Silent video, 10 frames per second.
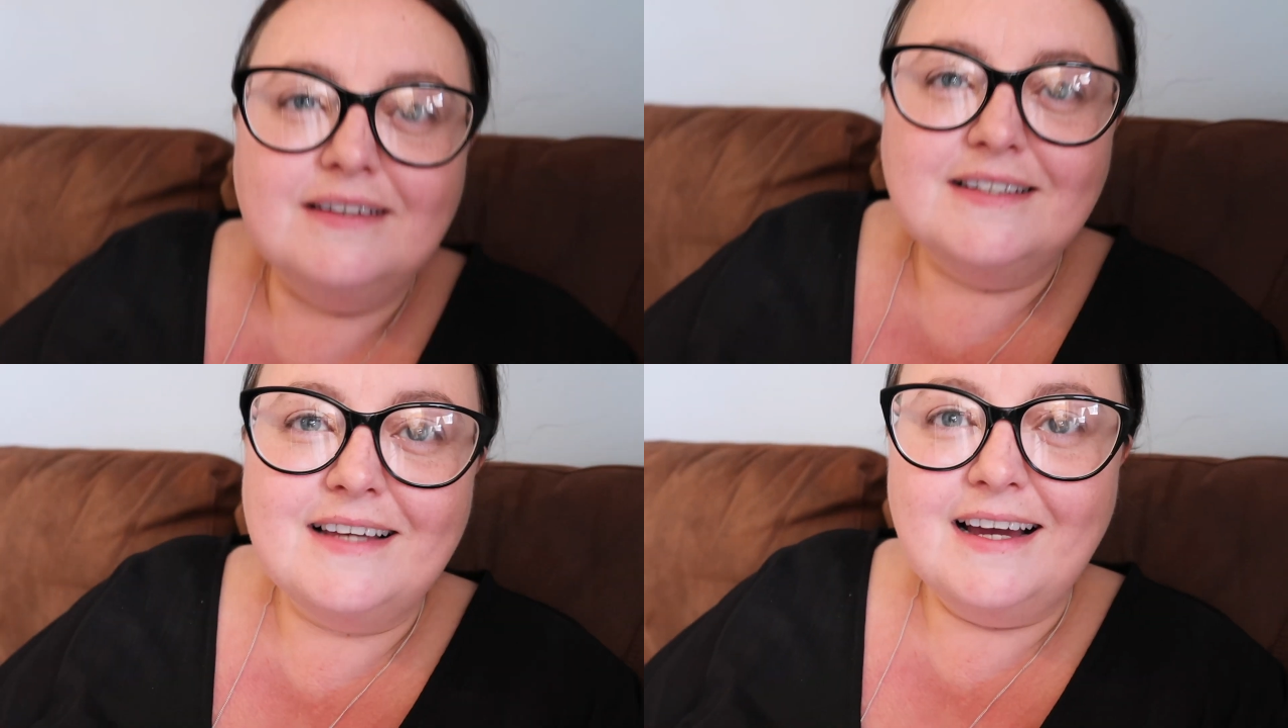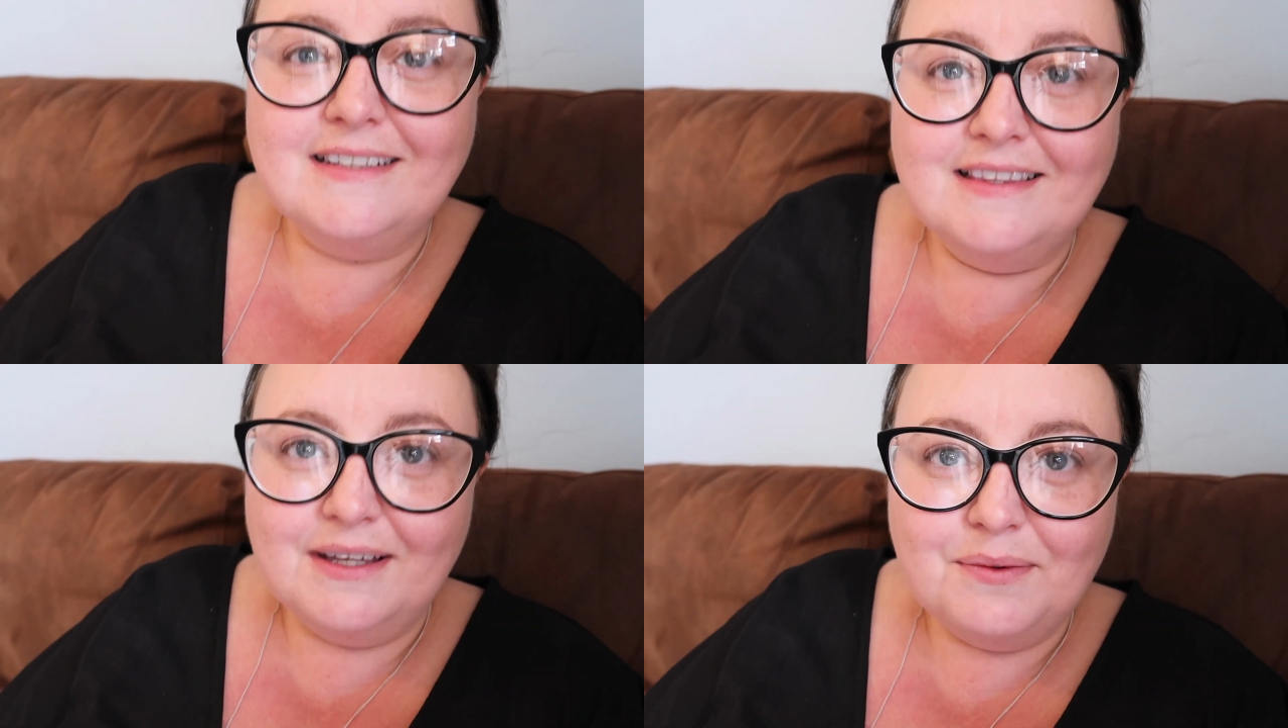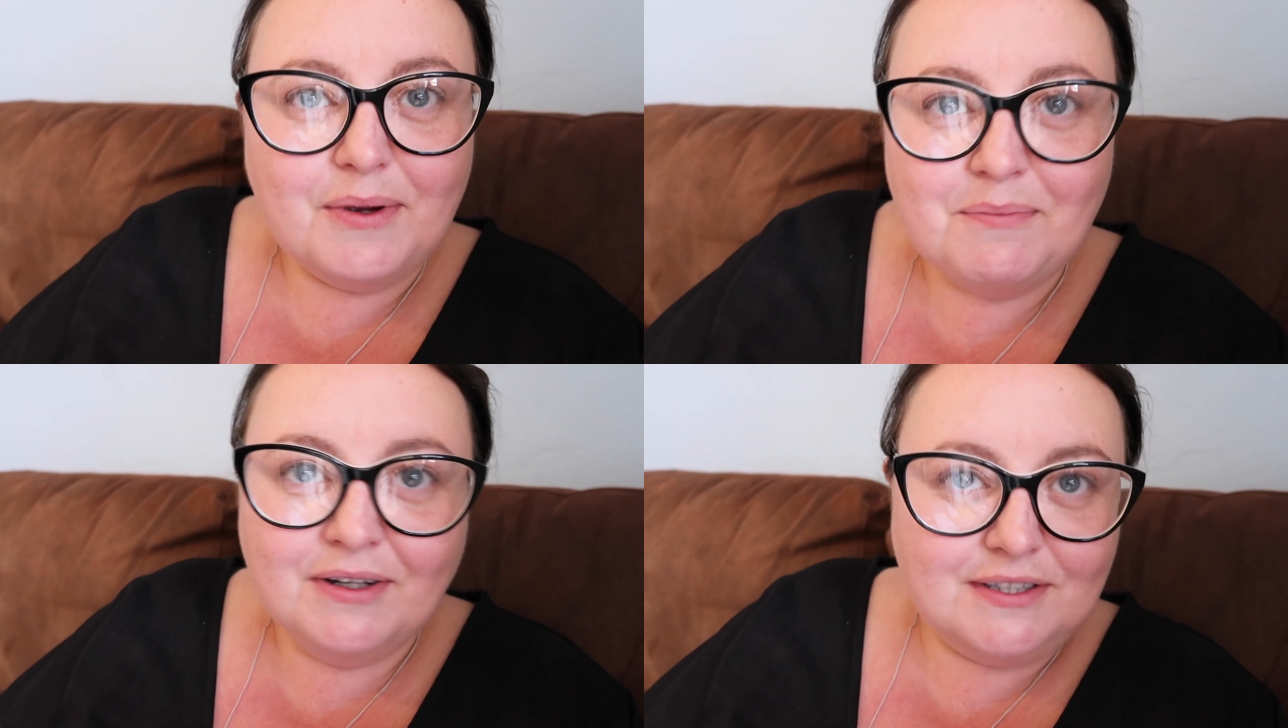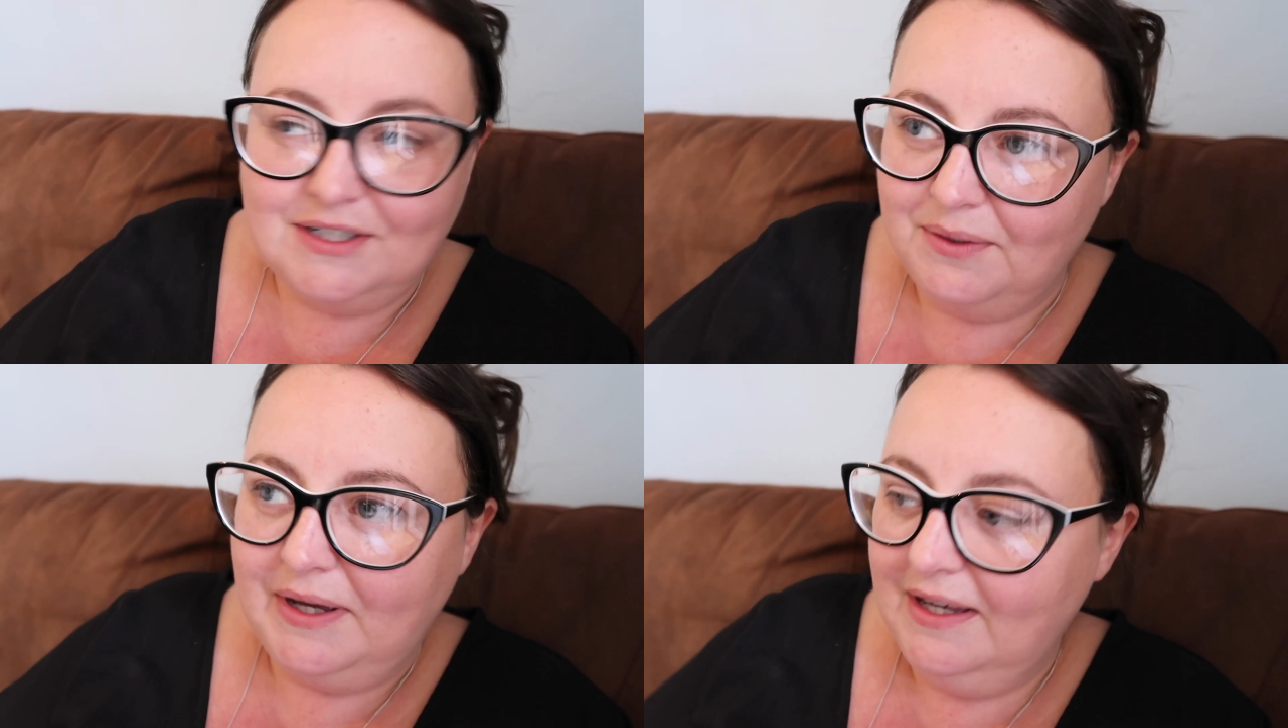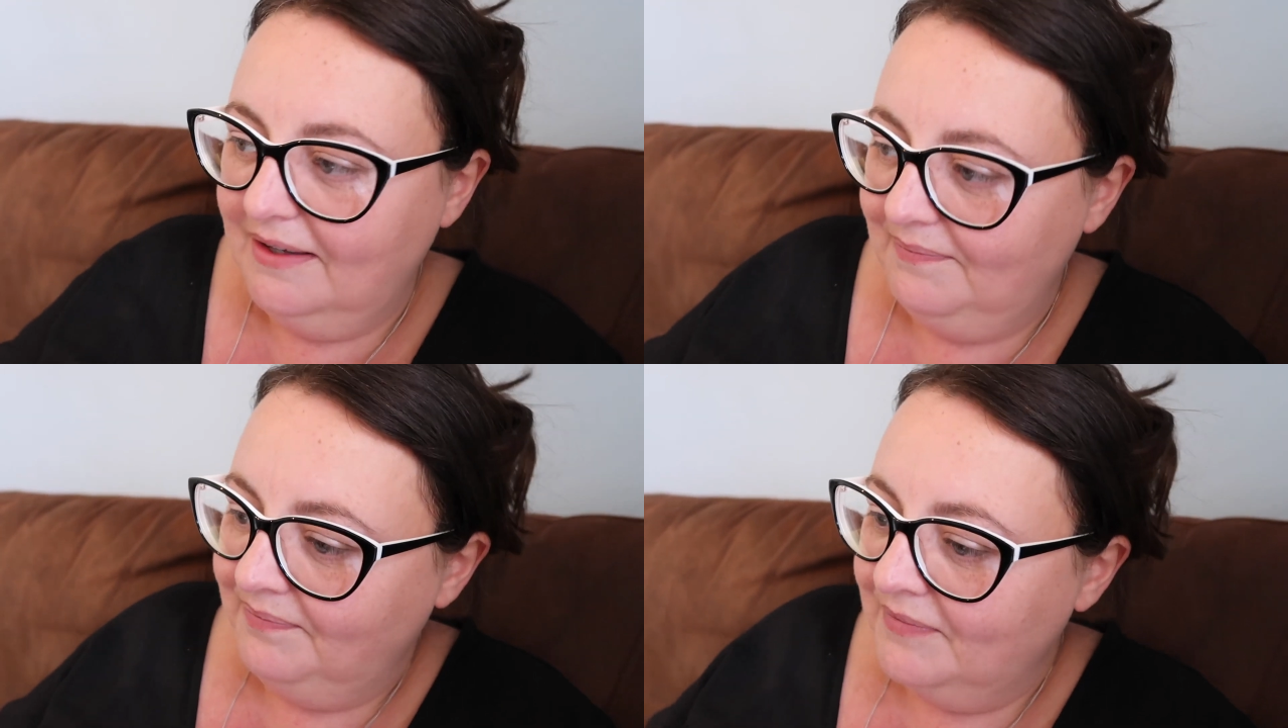decided that we must do it.
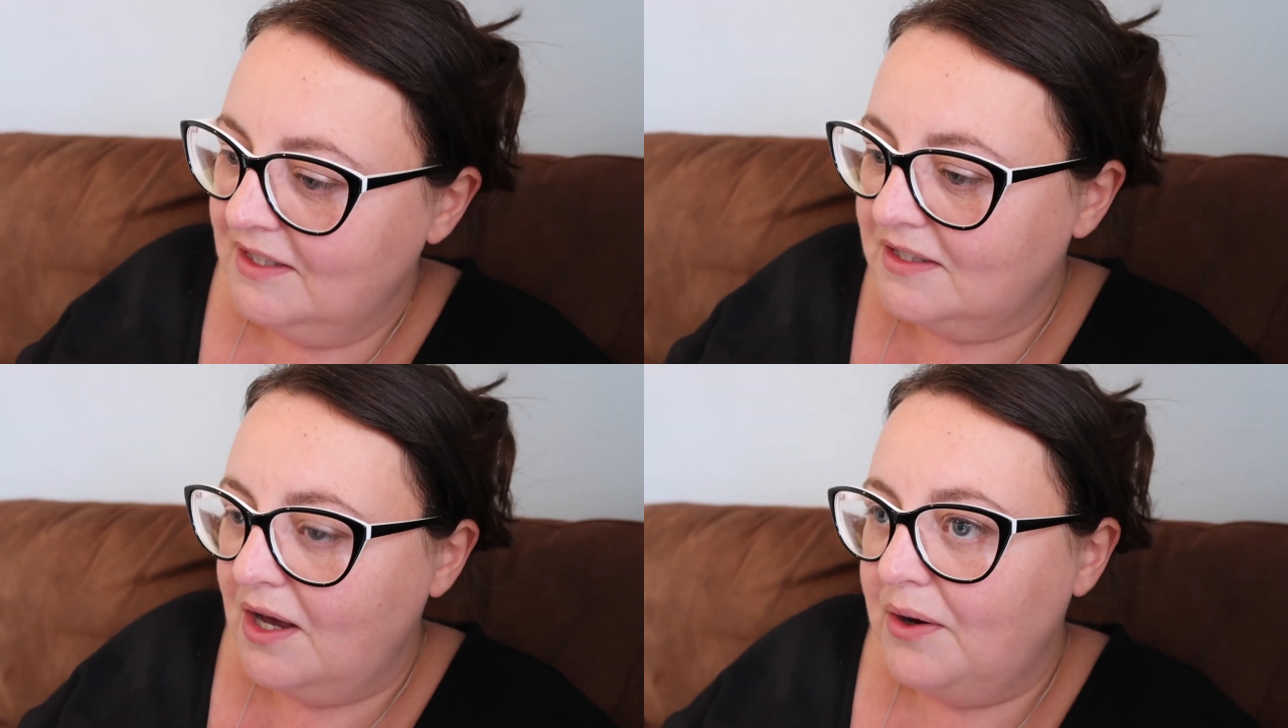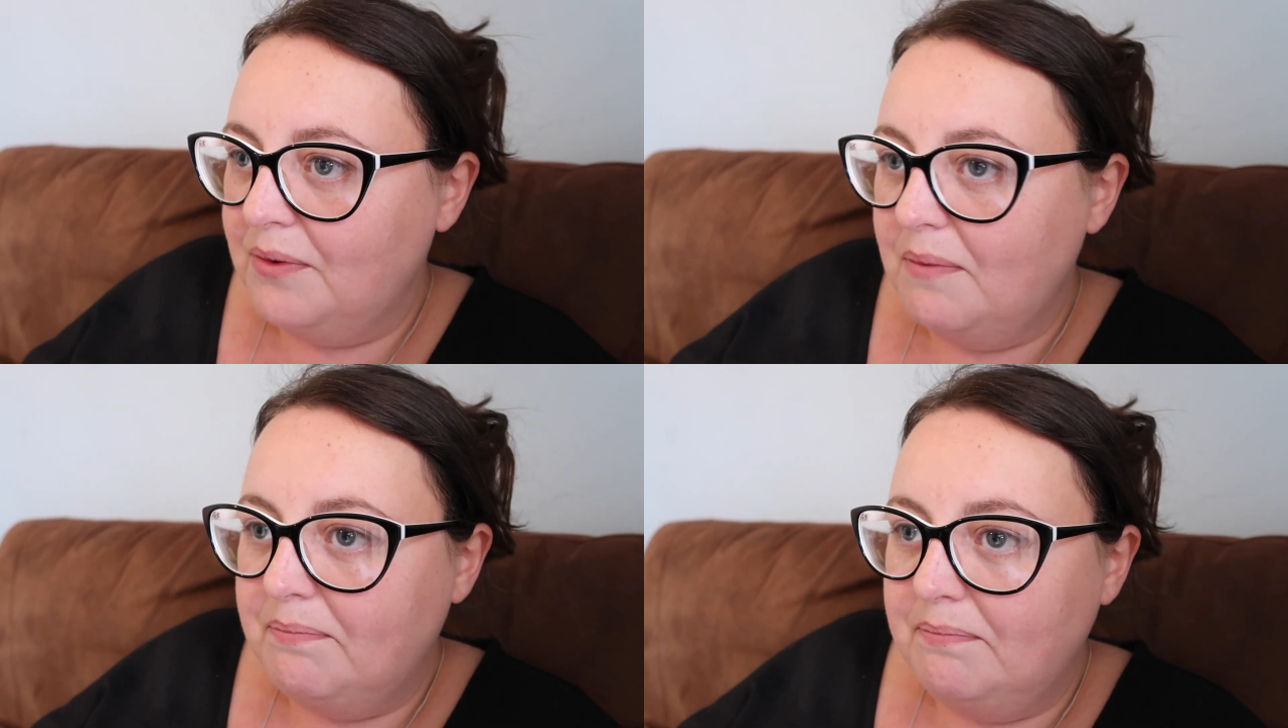So